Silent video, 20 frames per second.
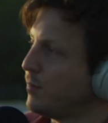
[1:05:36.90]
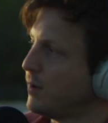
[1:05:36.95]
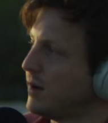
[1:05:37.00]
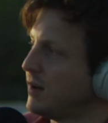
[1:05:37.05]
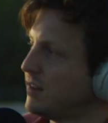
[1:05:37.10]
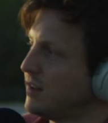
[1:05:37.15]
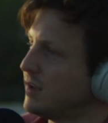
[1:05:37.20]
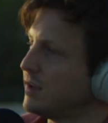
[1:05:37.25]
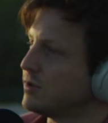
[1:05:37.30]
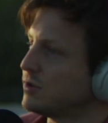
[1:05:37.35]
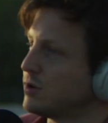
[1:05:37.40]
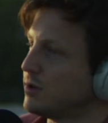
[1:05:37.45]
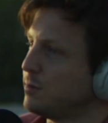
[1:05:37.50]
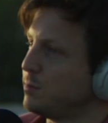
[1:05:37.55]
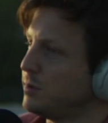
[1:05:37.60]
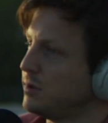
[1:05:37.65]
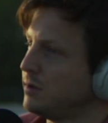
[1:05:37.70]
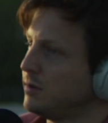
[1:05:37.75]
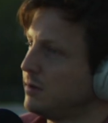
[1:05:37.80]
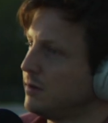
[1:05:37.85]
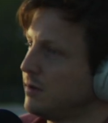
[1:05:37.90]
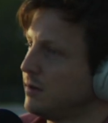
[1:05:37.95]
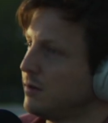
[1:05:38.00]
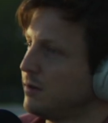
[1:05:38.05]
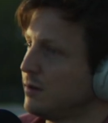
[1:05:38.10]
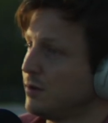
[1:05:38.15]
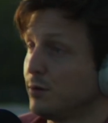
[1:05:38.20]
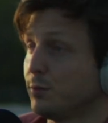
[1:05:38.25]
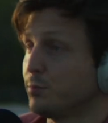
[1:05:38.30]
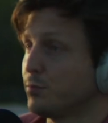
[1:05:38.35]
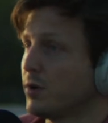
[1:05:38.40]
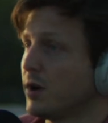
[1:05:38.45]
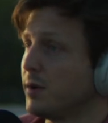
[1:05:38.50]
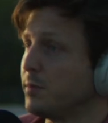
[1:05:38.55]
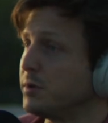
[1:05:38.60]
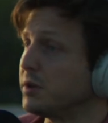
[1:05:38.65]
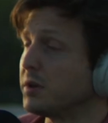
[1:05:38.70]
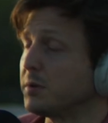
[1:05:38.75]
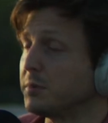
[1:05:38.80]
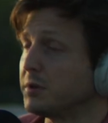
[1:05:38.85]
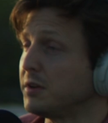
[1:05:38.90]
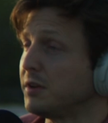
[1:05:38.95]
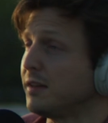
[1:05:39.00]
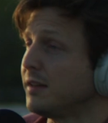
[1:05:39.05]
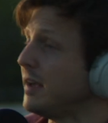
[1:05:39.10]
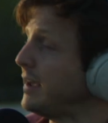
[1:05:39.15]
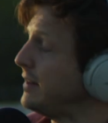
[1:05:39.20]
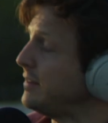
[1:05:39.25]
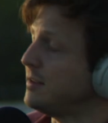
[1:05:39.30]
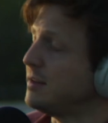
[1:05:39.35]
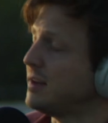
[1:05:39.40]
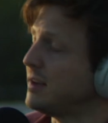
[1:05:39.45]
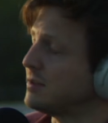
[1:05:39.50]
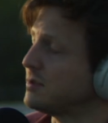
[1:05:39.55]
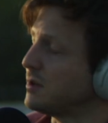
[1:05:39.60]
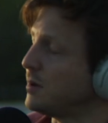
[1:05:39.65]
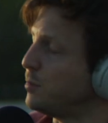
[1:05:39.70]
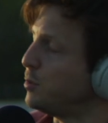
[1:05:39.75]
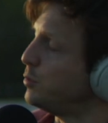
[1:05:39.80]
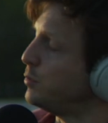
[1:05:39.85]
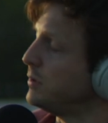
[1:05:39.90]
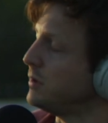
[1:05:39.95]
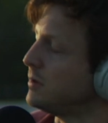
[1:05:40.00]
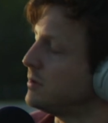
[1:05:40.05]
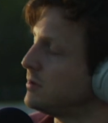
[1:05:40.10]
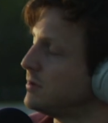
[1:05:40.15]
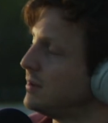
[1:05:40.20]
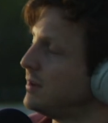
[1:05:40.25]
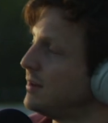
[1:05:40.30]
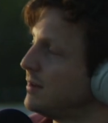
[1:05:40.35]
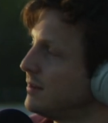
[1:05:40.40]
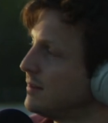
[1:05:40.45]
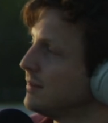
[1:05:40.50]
but I think it's going to be. It'll probably be coming to light in the next couple of weeks. Yeah.